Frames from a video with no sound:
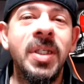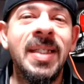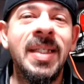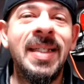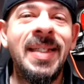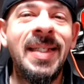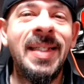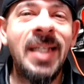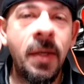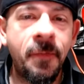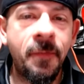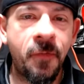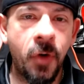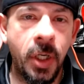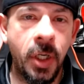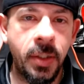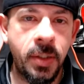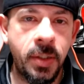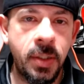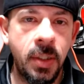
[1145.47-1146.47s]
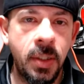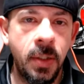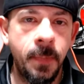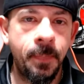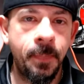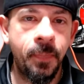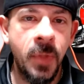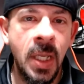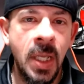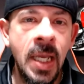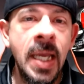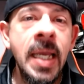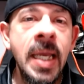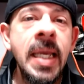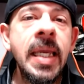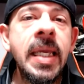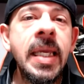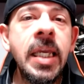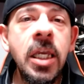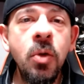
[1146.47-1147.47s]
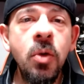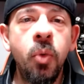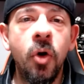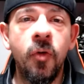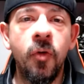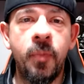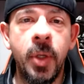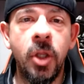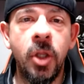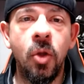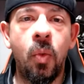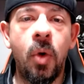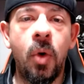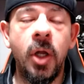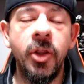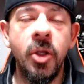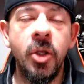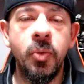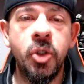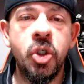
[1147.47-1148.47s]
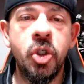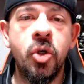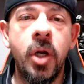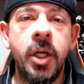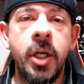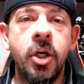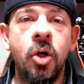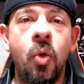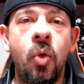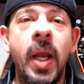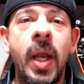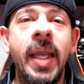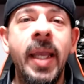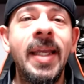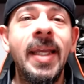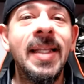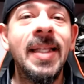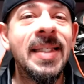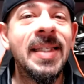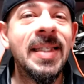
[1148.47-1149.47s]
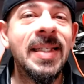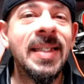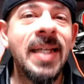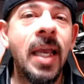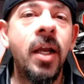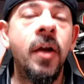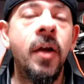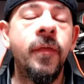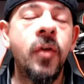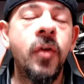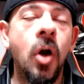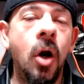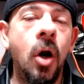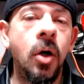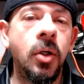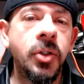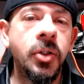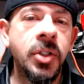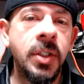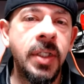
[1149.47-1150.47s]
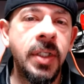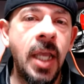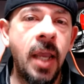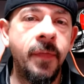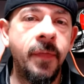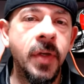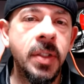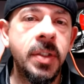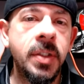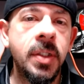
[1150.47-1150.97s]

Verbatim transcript: different, he would have been the one that was traded away instead of Carlton Davis.